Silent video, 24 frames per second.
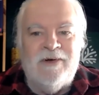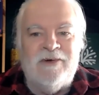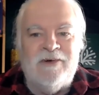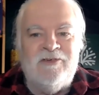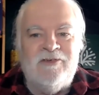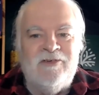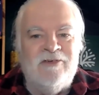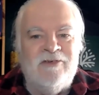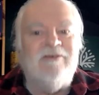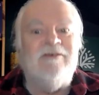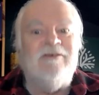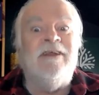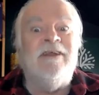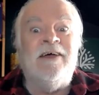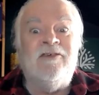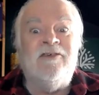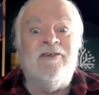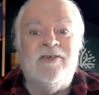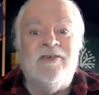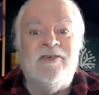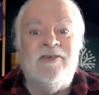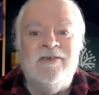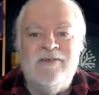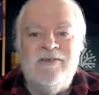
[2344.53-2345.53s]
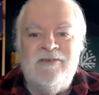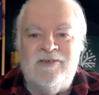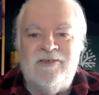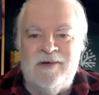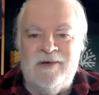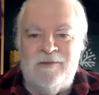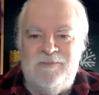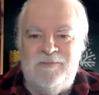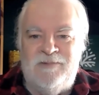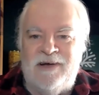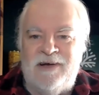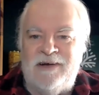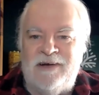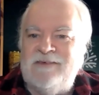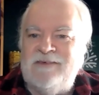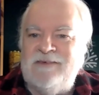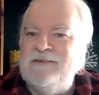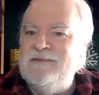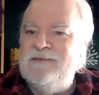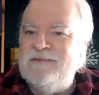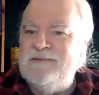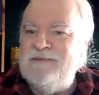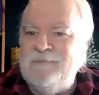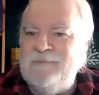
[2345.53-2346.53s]
Forex is less
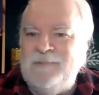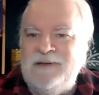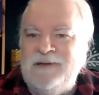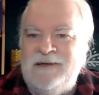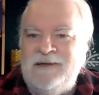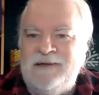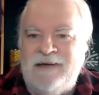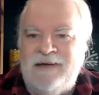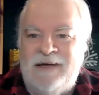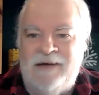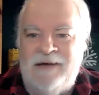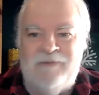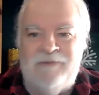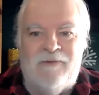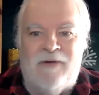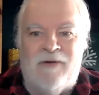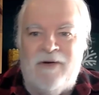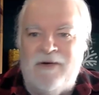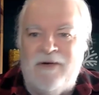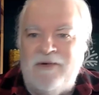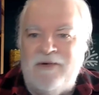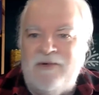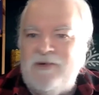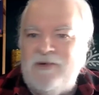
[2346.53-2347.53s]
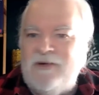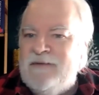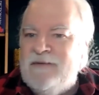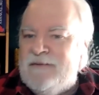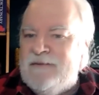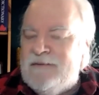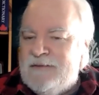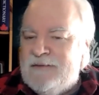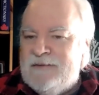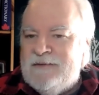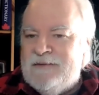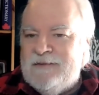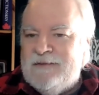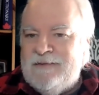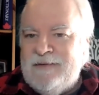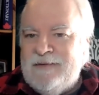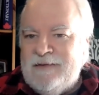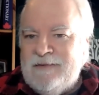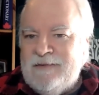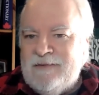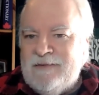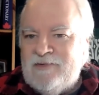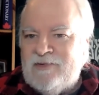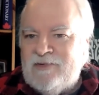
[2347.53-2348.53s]
subject to being Enroned
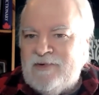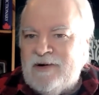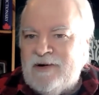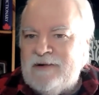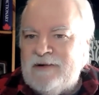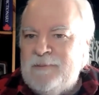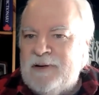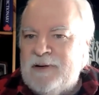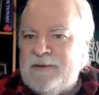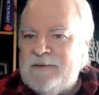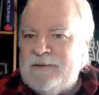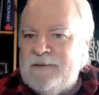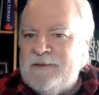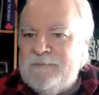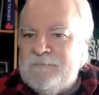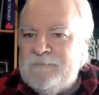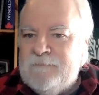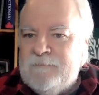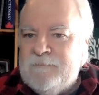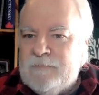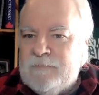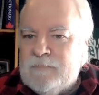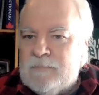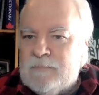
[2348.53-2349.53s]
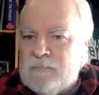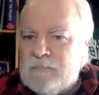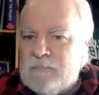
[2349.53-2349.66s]
than the stock market.